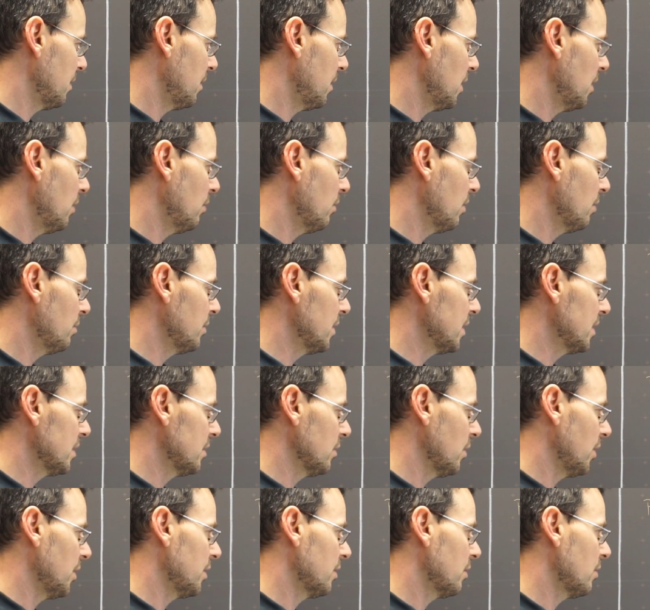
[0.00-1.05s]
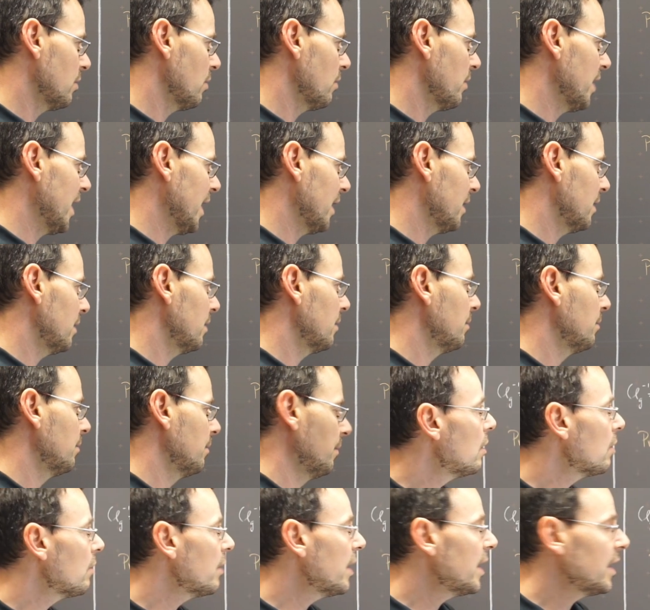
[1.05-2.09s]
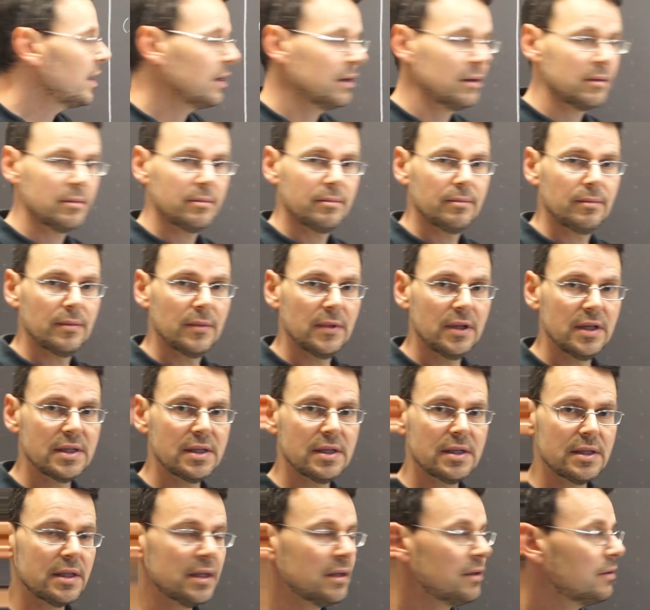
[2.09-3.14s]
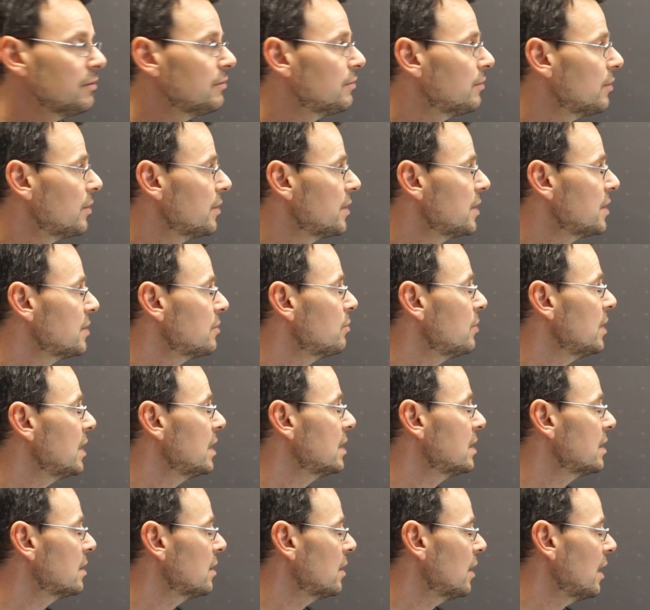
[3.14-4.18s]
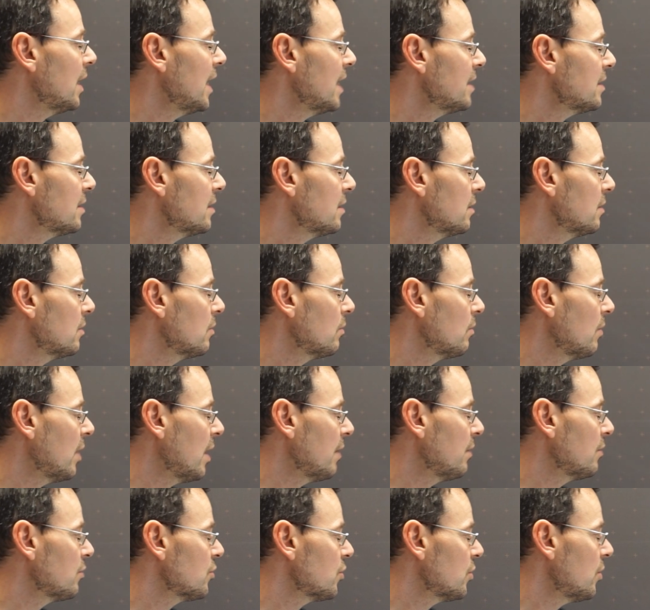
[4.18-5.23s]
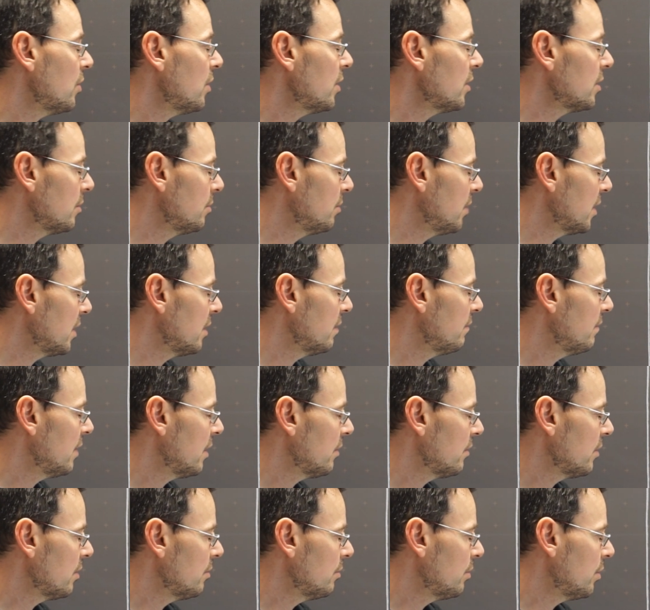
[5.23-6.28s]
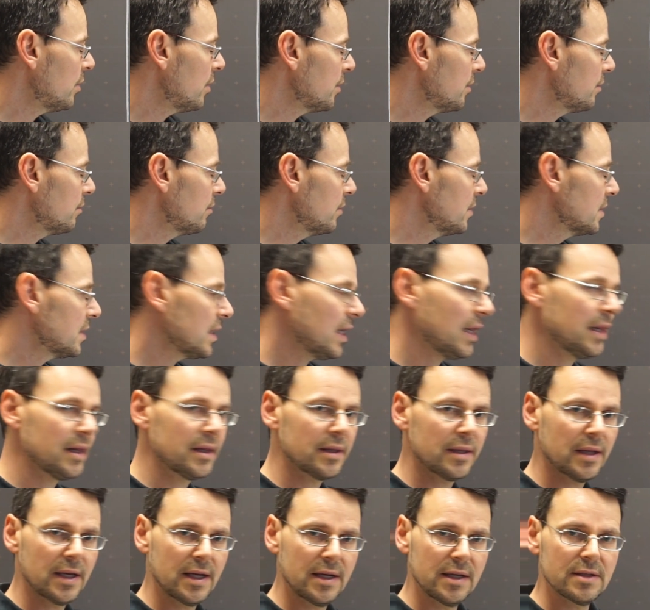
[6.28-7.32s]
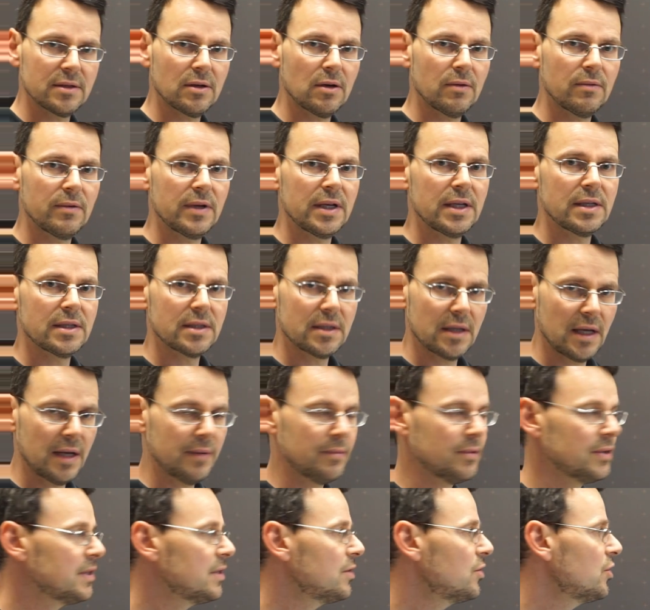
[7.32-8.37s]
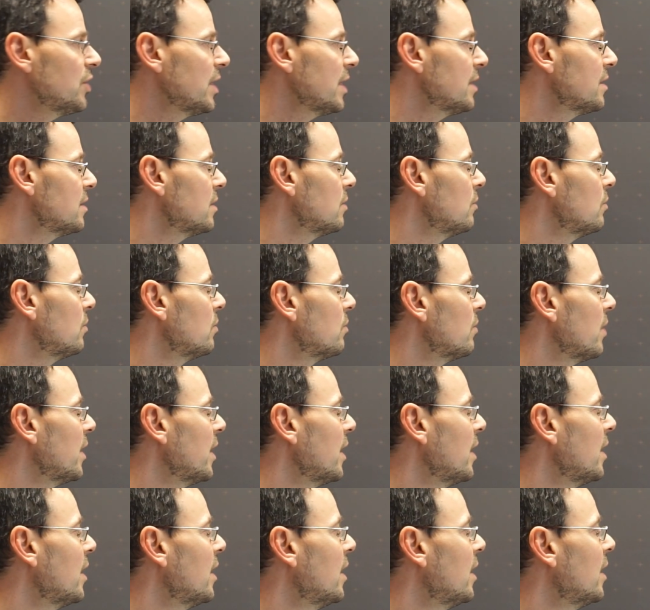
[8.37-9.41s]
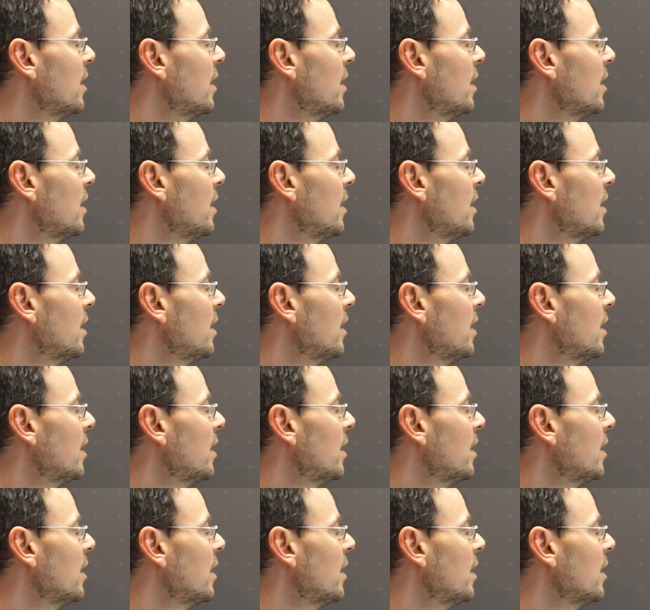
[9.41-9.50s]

theorem is not correct. All right, this is it for this week's lesson. Rather short, but a very important result. And as always, I would suggest you try